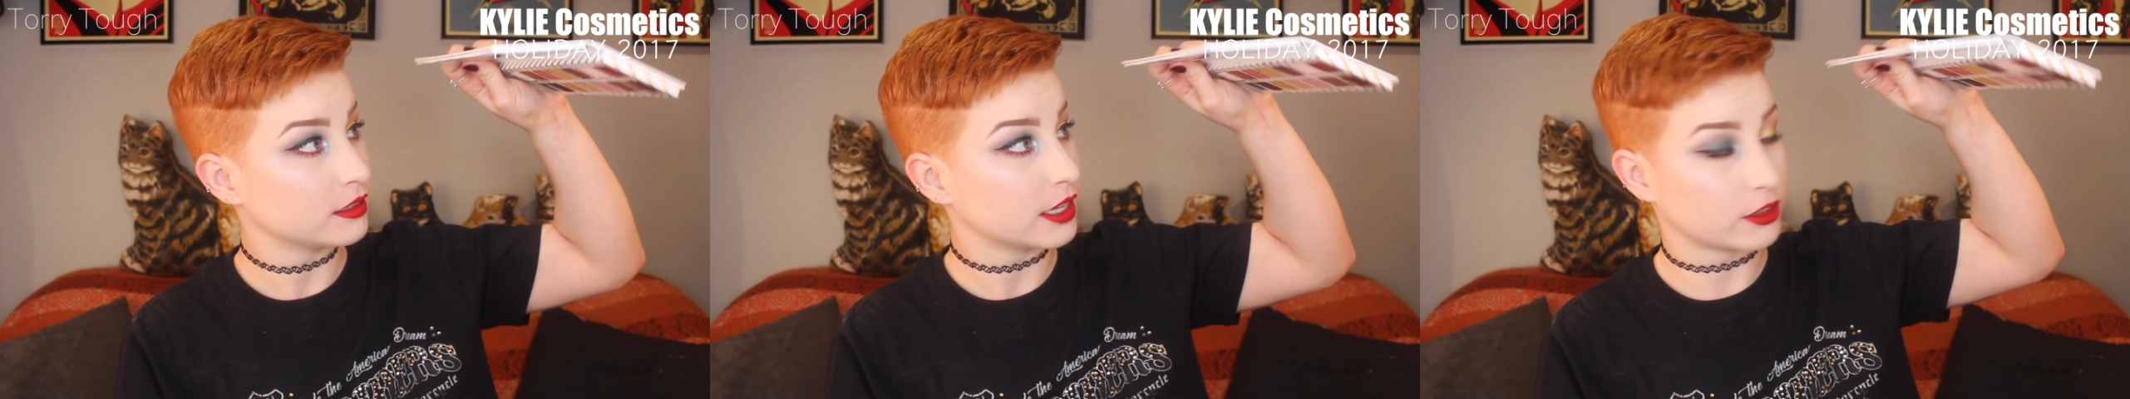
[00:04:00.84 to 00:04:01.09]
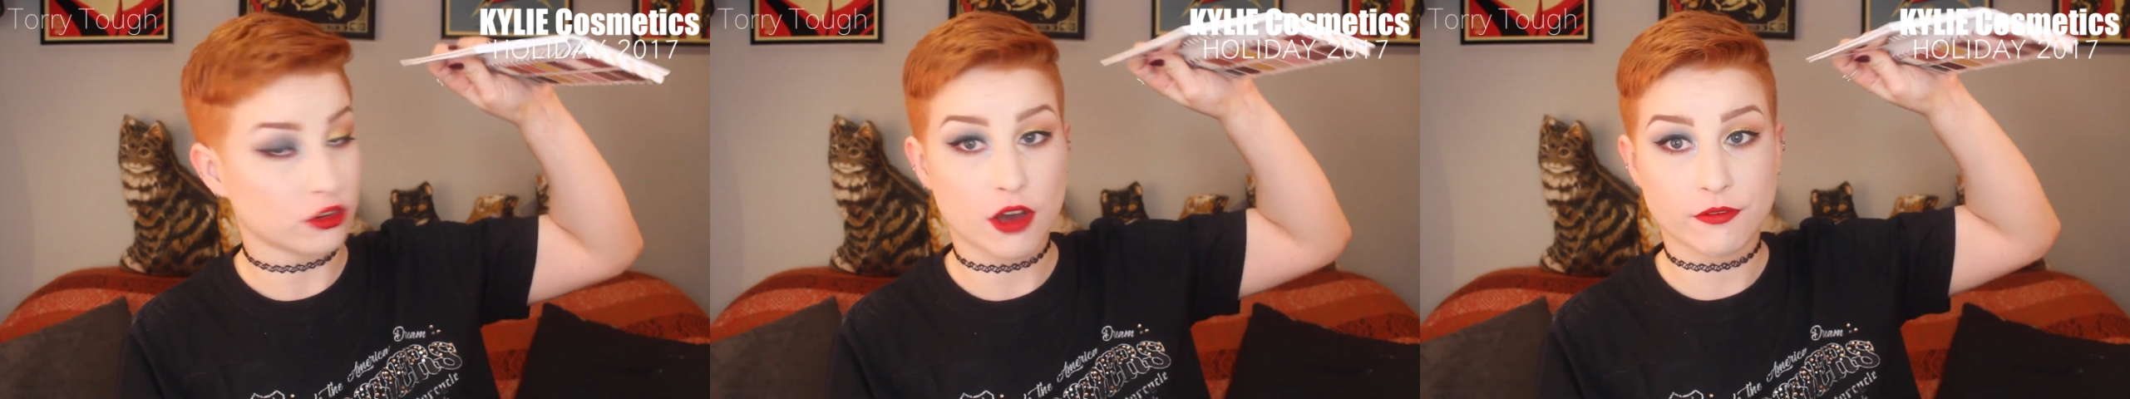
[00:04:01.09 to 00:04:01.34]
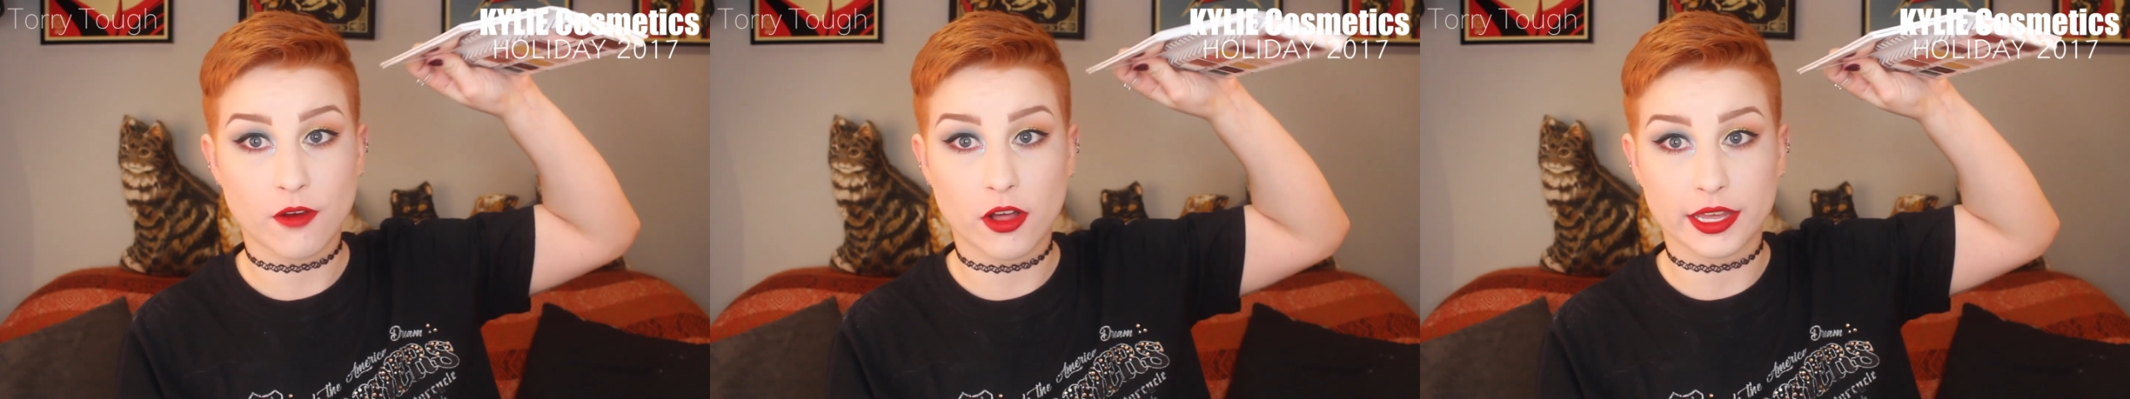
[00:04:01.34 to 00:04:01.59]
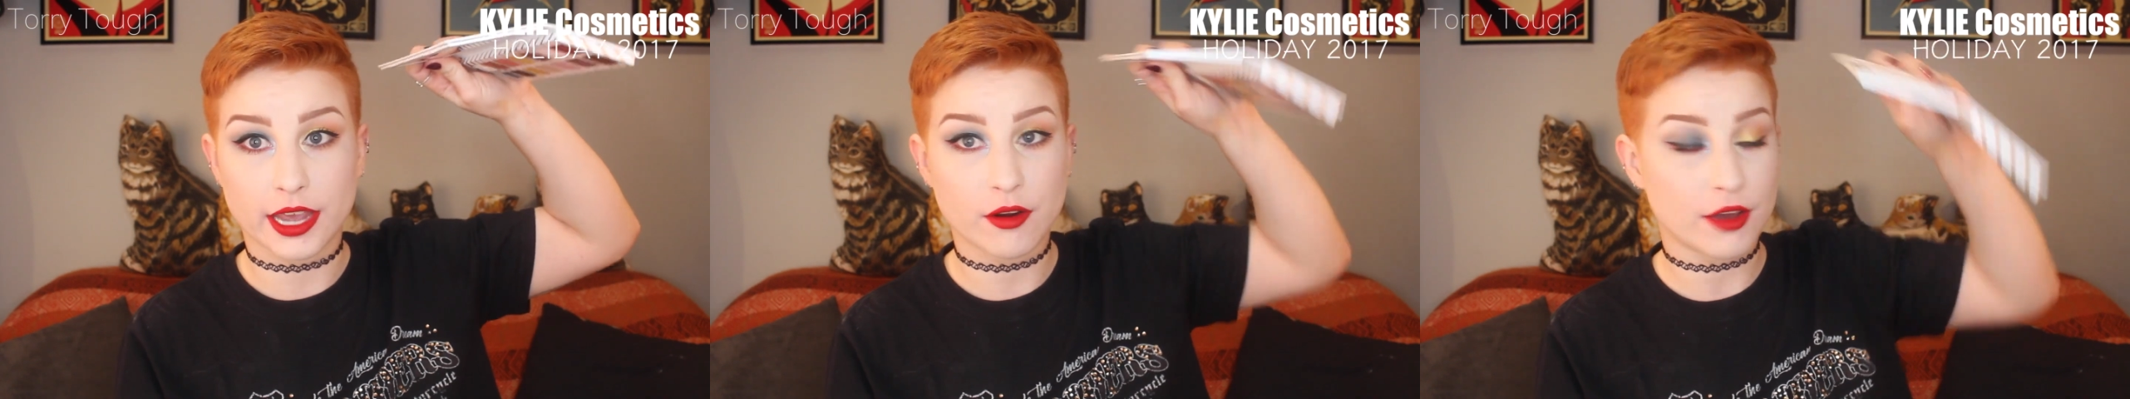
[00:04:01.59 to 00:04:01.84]
like they're not
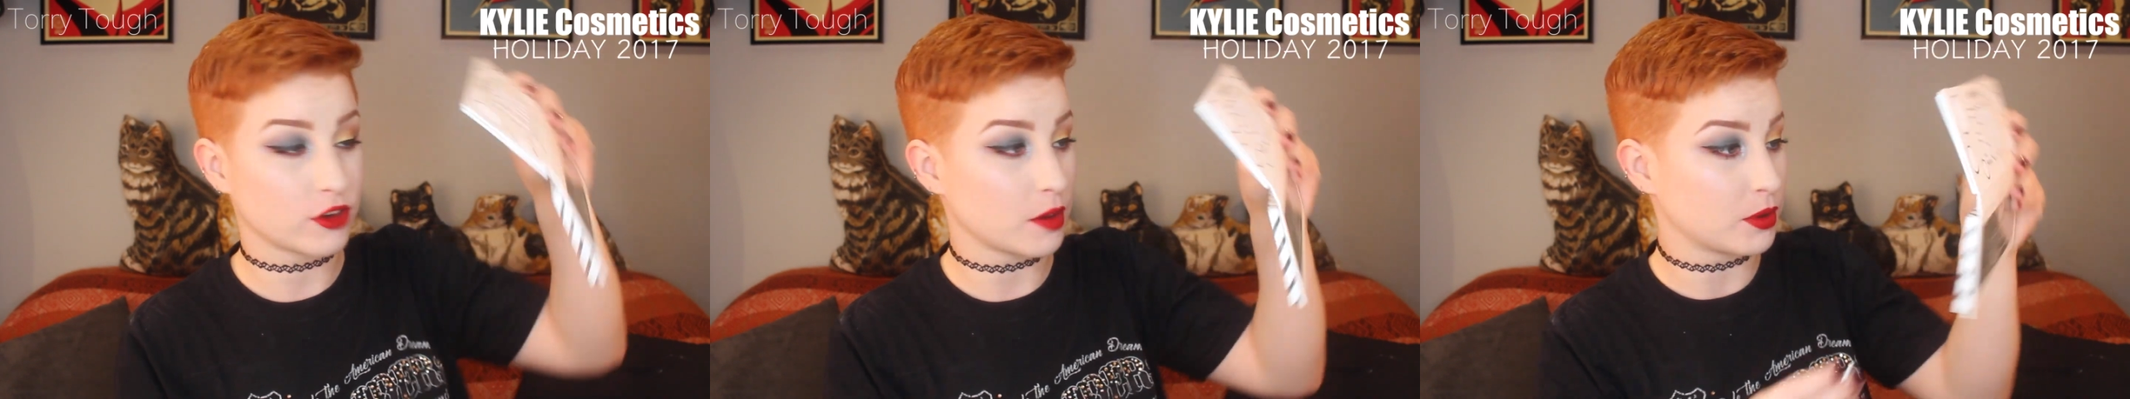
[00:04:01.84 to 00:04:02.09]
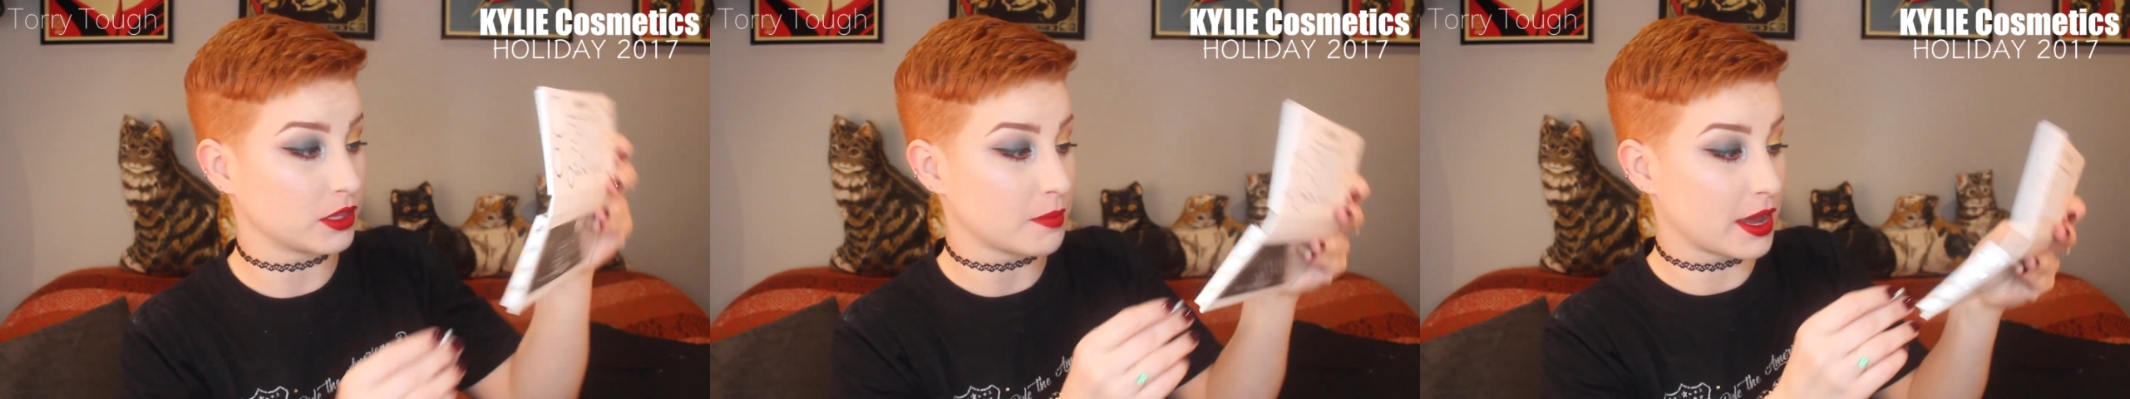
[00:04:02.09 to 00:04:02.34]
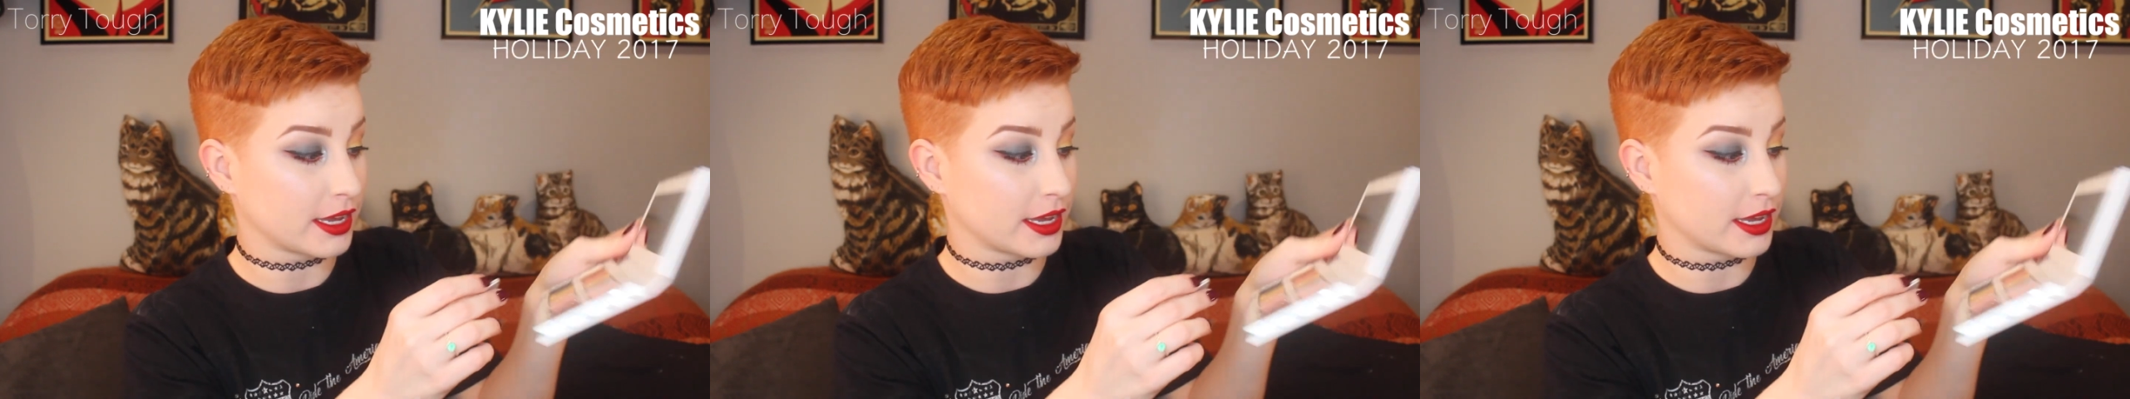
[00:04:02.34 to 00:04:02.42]
falling out after I put them